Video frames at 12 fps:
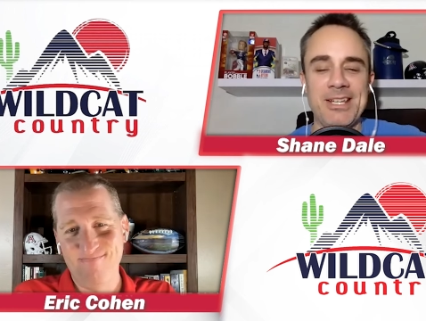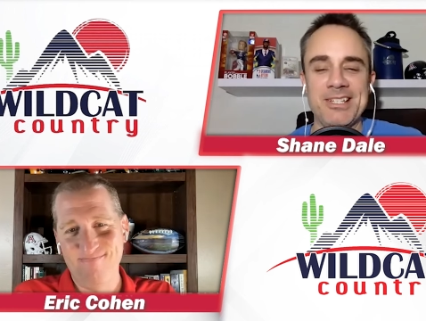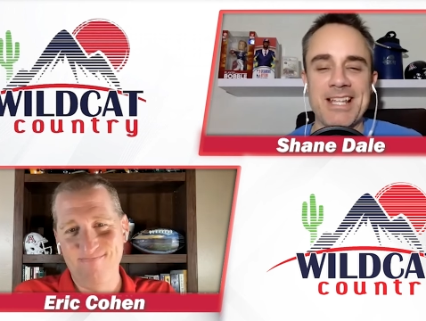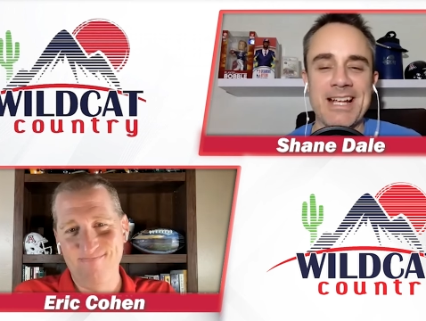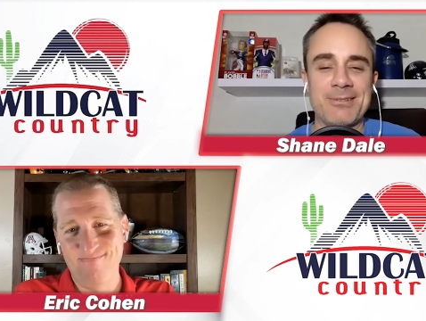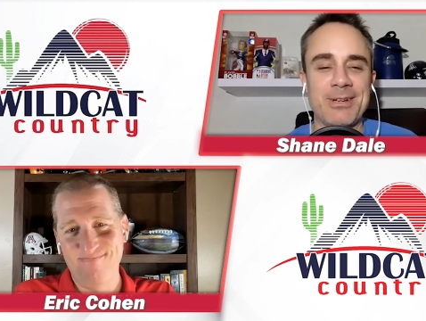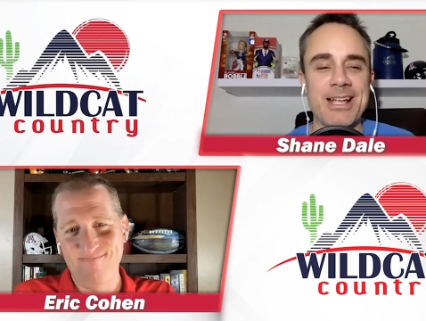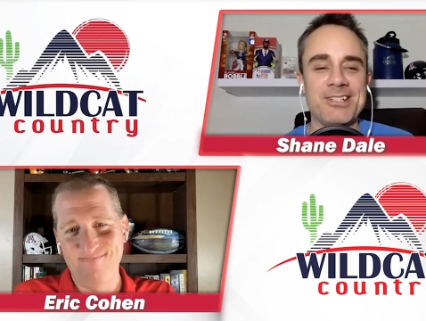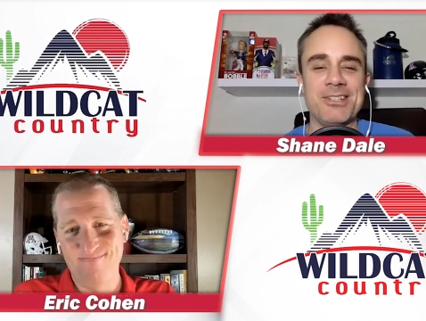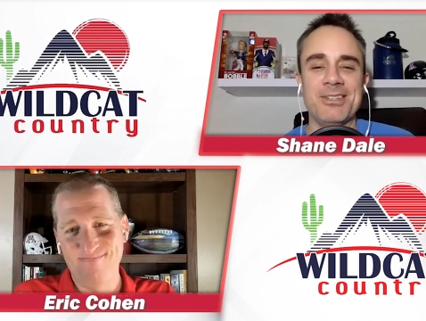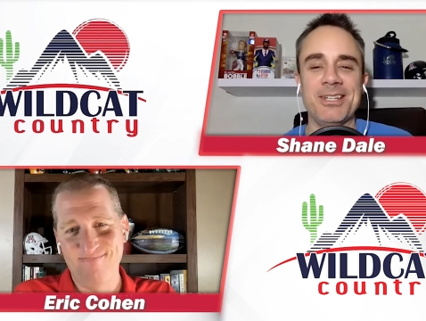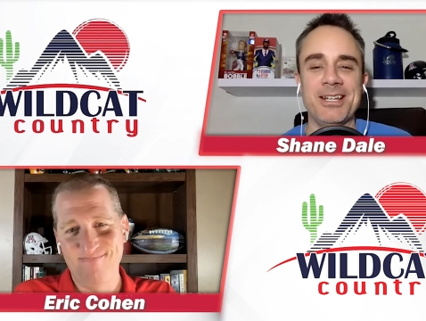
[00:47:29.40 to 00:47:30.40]
Speaker 1: me the exact
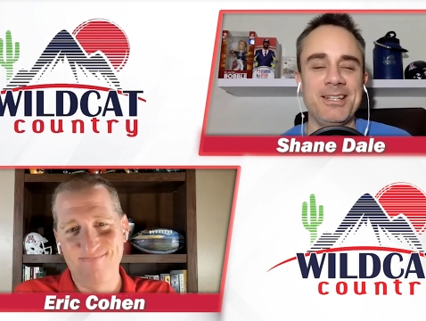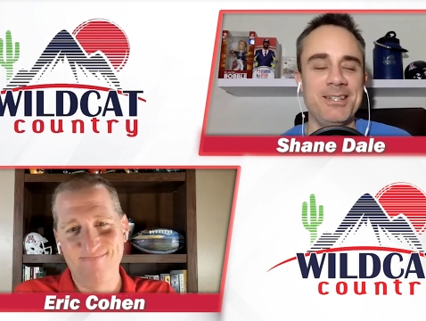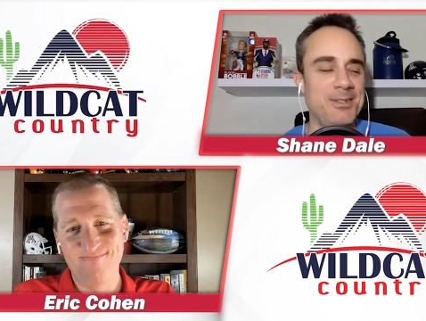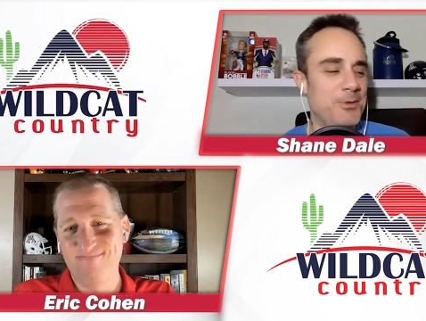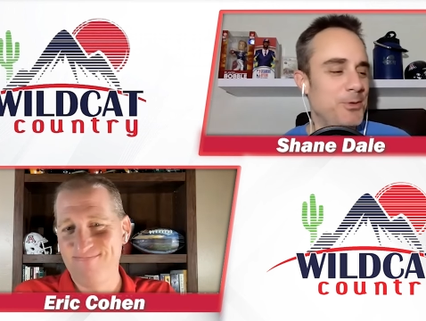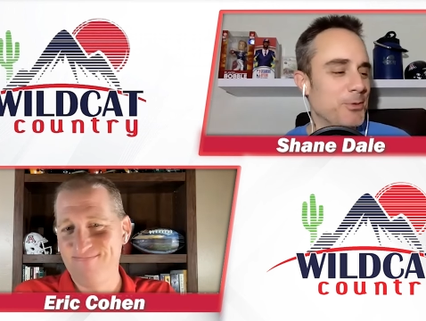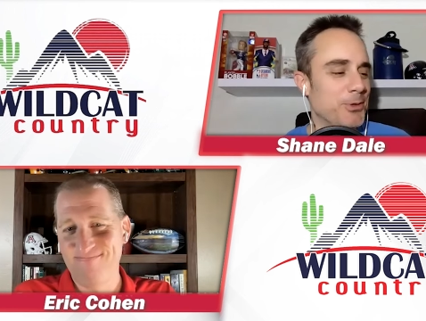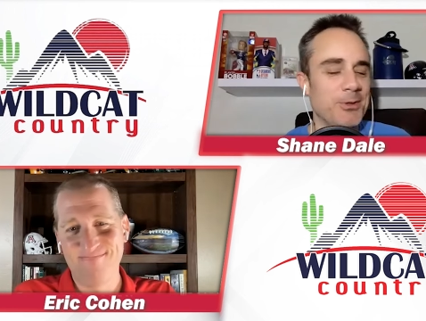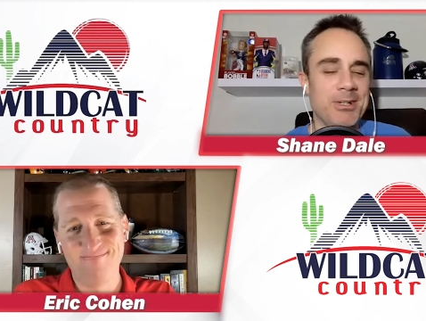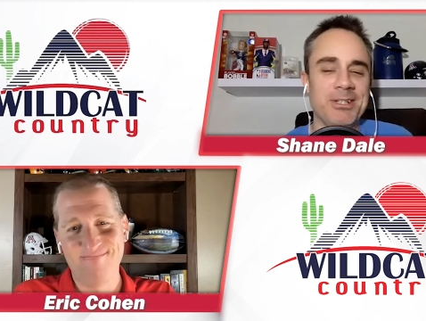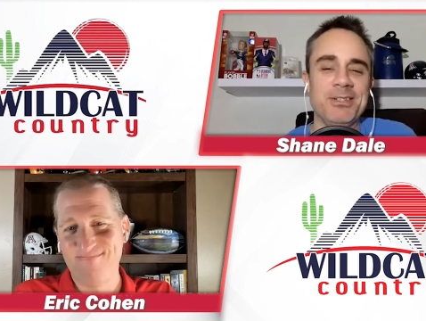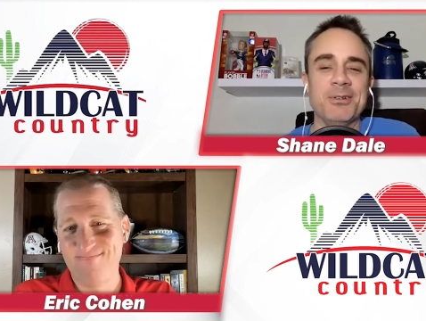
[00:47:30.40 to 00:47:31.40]
reaction that I knew you were
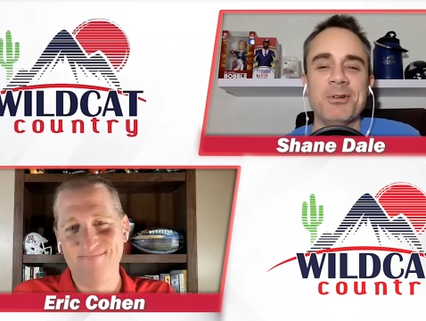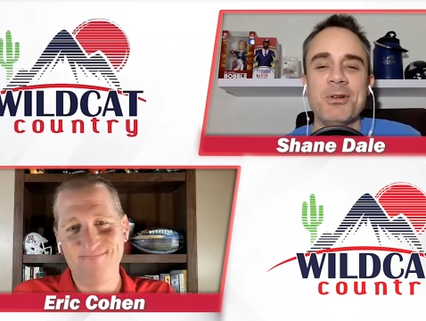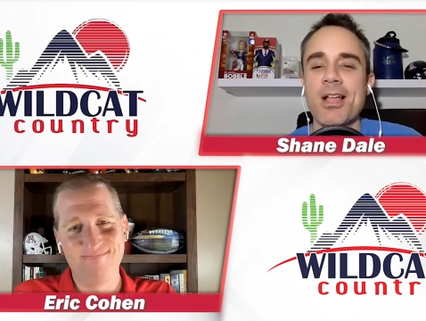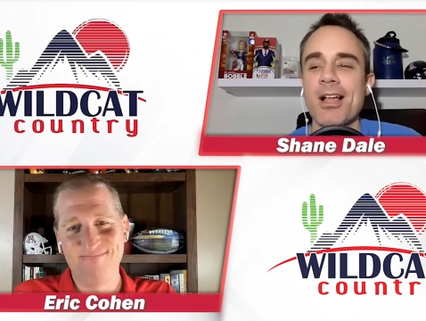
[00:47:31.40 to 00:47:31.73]
going to.